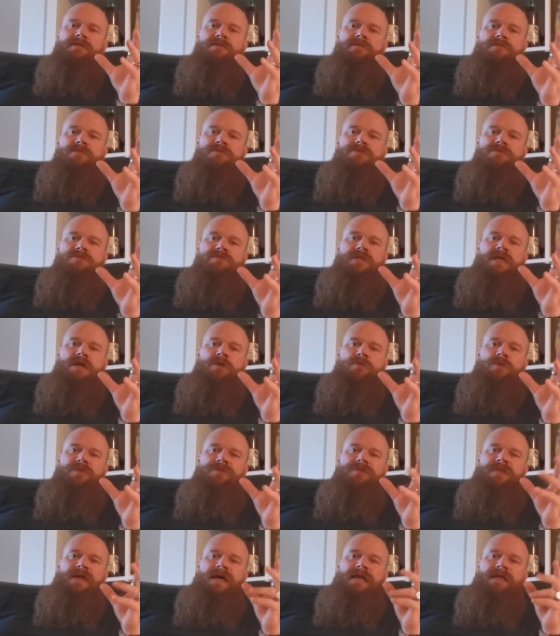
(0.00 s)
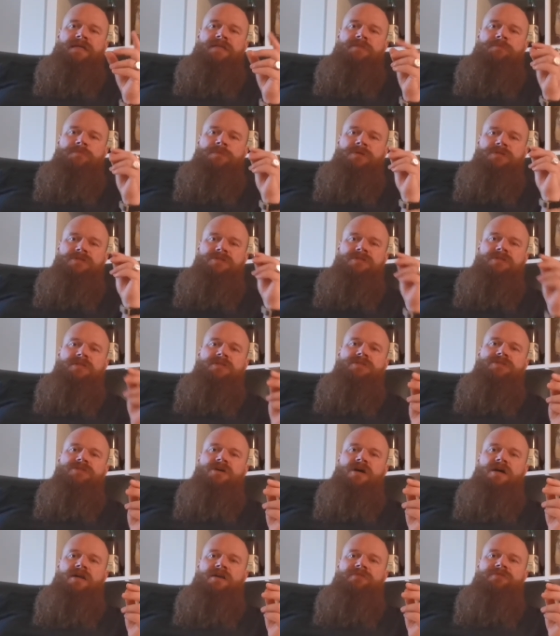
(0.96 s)
say what that is, but it's
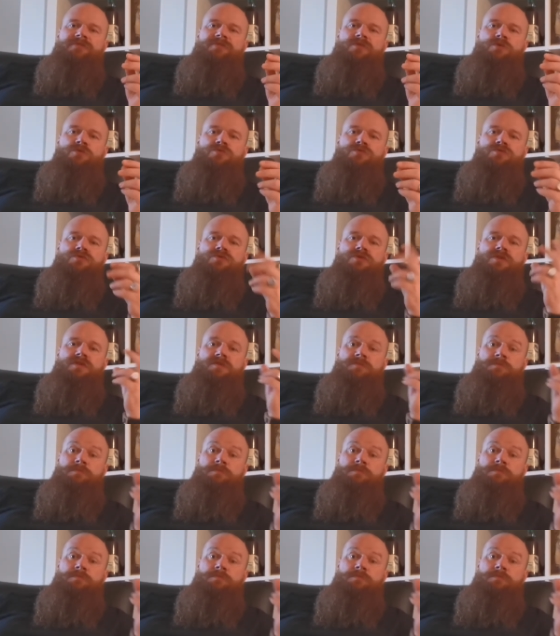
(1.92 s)
exotic fruits